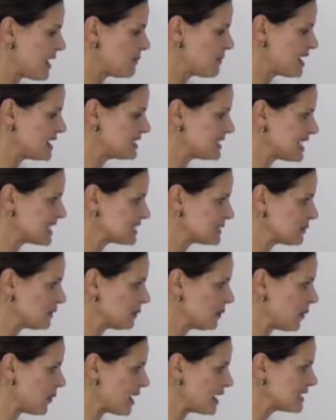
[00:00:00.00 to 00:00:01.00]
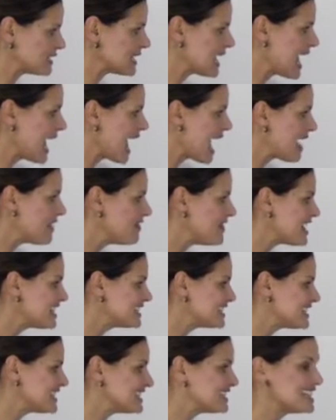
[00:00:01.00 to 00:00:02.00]
then my decimal point, and
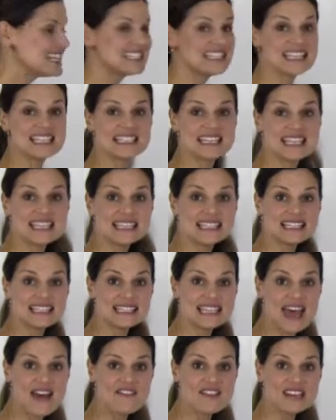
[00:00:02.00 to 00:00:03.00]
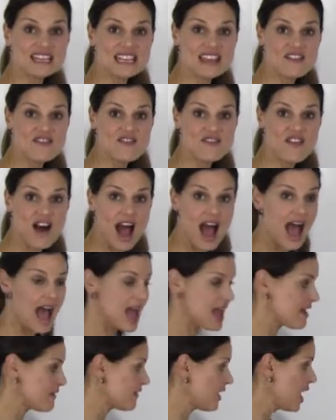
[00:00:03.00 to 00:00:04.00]
then since this is
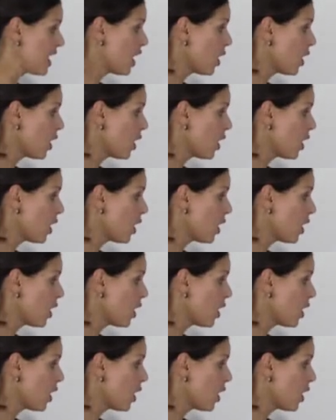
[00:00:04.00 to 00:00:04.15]
75